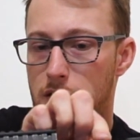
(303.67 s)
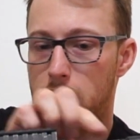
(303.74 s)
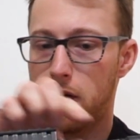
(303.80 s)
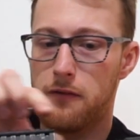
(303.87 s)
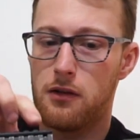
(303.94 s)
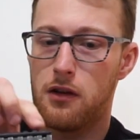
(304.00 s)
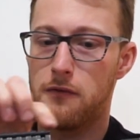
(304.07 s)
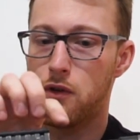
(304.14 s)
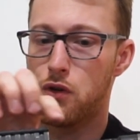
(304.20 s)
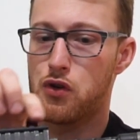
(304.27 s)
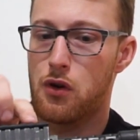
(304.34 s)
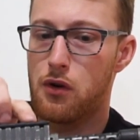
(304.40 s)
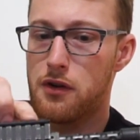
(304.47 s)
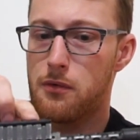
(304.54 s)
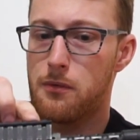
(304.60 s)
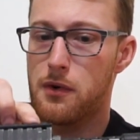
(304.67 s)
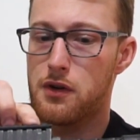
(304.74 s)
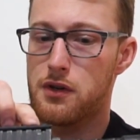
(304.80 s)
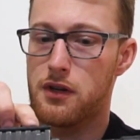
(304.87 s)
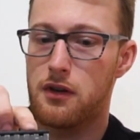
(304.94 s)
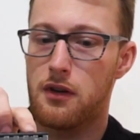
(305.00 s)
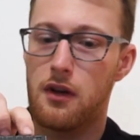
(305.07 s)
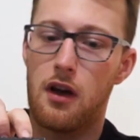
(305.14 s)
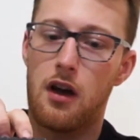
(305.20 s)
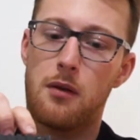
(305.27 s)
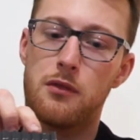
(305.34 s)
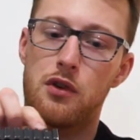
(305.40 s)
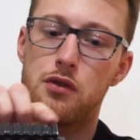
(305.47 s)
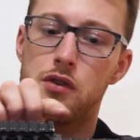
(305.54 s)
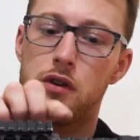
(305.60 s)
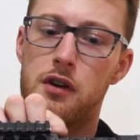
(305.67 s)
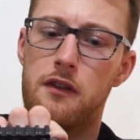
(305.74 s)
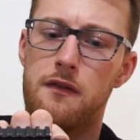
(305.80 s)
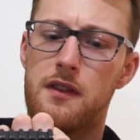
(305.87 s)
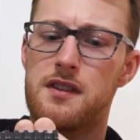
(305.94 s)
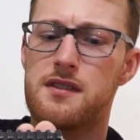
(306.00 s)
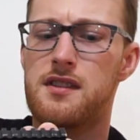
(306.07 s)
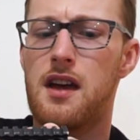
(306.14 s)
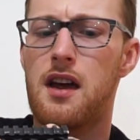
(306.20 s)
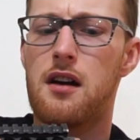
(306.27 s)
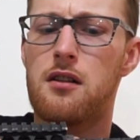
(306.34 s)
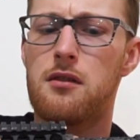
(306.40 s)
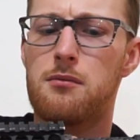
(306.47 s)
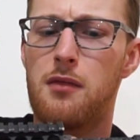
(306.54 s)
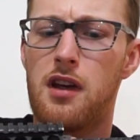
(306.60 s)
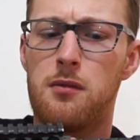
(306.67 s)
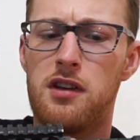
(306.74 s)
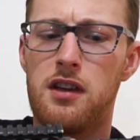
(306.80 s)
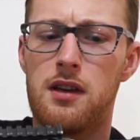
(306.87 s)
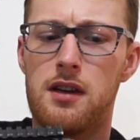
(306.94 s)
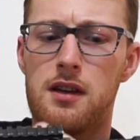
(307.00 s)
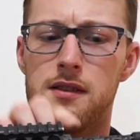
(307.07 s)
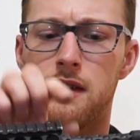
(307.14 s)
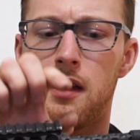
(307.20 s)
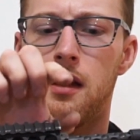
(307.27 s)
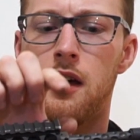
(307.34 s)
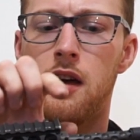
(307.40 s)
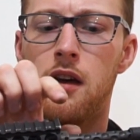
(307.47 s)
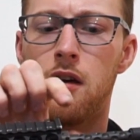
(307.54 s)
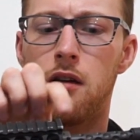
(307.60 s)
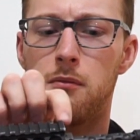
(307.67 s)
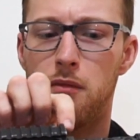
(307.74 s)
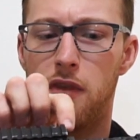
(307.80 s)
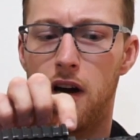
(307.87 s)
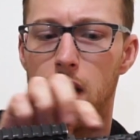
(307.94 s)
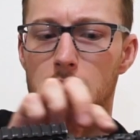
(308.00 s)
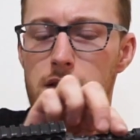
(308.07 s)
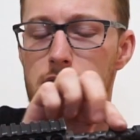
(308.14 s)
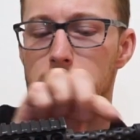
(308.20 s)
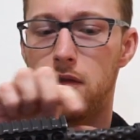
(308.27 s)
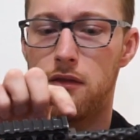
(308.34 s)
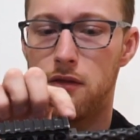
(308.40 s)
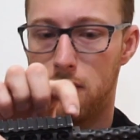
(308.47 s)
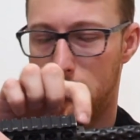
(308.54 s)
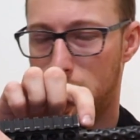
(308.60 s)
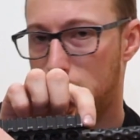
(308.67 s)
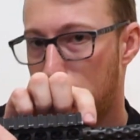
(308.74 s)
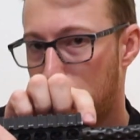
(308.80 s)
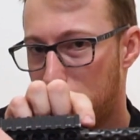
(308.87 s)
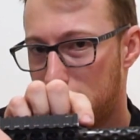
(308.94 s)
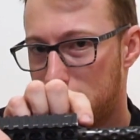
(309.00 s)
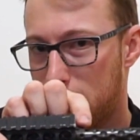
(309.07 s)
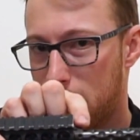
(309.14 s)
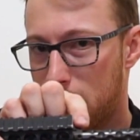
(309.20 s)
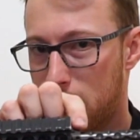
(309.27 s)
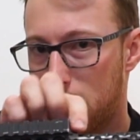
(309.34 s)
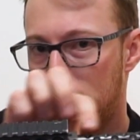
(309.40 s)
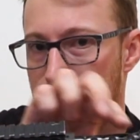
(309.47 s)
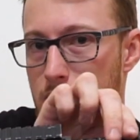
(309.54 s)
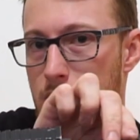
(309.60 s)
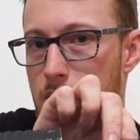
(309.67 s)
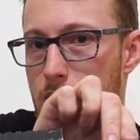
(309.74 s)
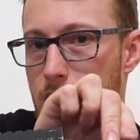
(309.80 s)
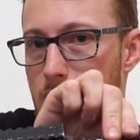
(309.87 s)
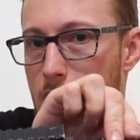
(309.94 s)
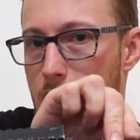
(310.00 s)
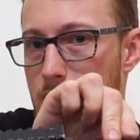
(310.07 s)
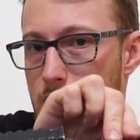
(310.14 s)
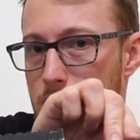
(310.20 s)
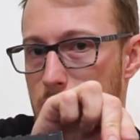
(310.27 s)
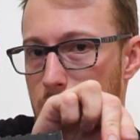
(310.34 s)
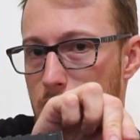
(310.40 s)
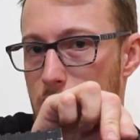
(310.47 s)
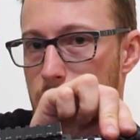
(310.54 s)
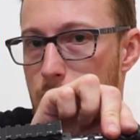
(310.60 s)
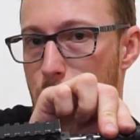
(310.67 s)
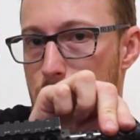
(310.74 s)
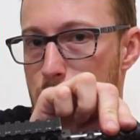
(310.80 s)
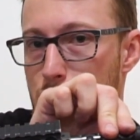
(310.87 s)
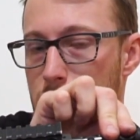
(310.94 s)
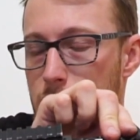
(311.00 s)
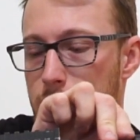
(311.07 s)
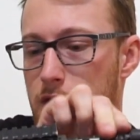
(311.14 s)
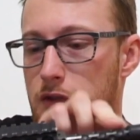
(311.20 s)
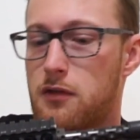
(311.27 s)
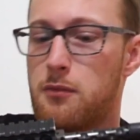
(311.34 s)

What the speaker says: If you have the shorter version, I'm not sure if it's there, maybe it is, but glue it in, then it won't move the